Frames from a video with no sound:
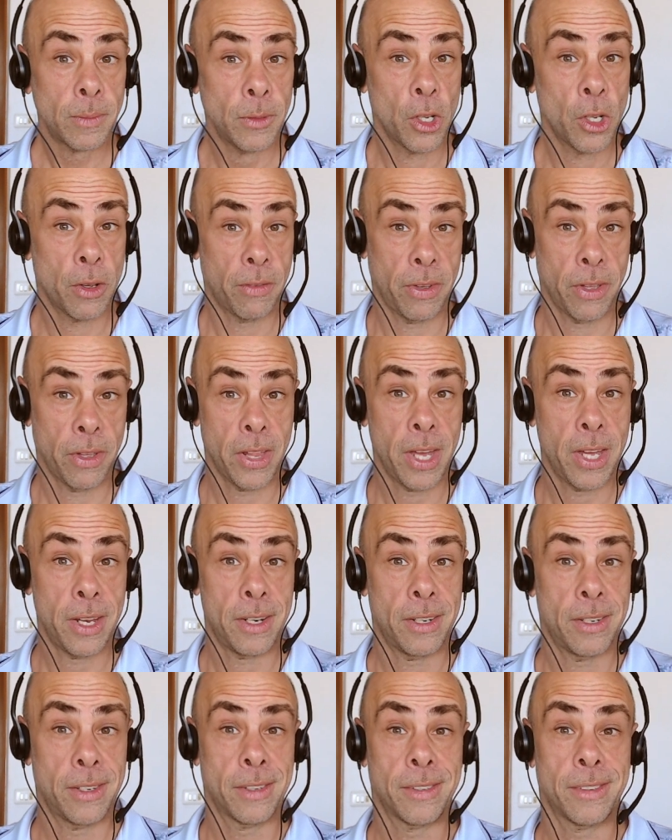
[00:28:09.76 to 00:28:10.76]
Feel that?
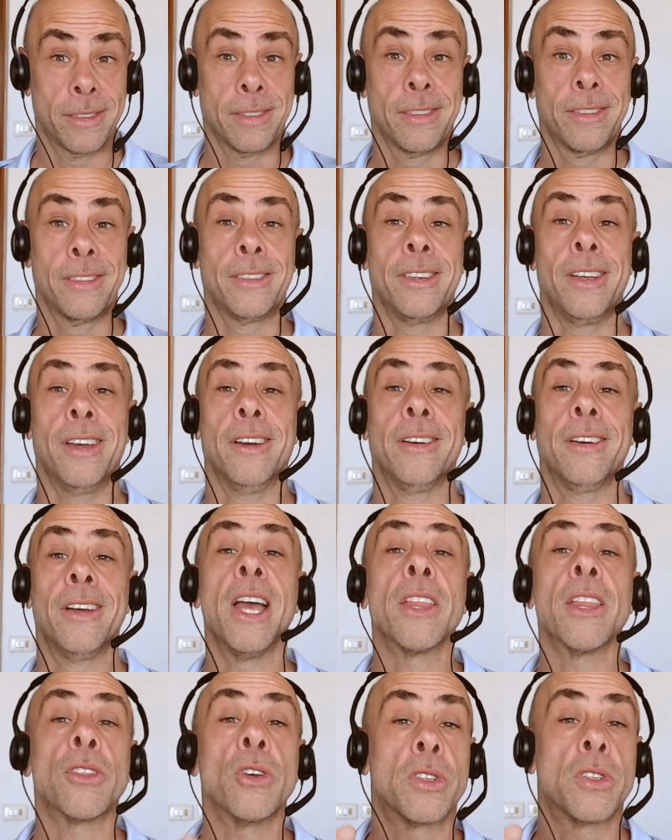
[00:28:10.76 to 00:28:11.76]
Yeah.
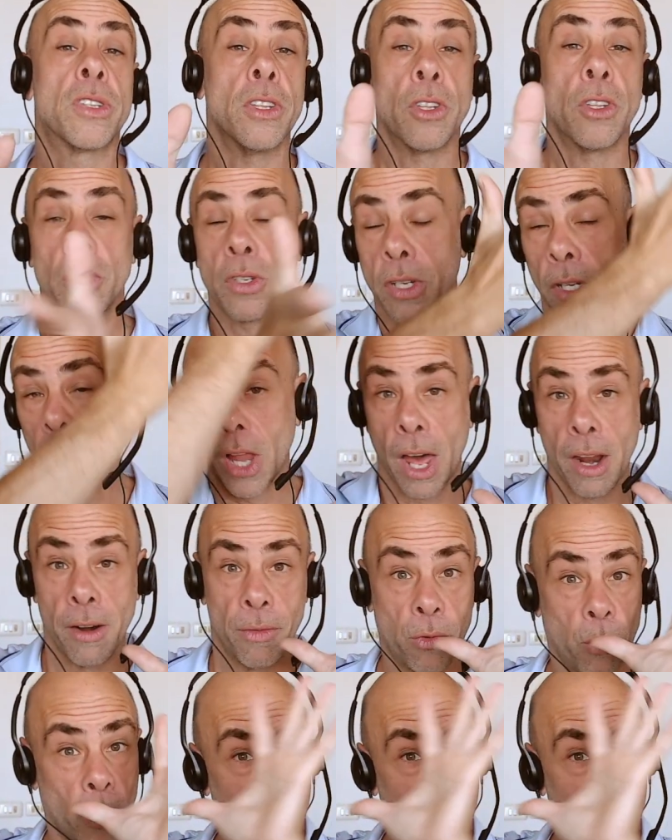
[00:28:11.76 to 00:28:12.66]
There's a lot of what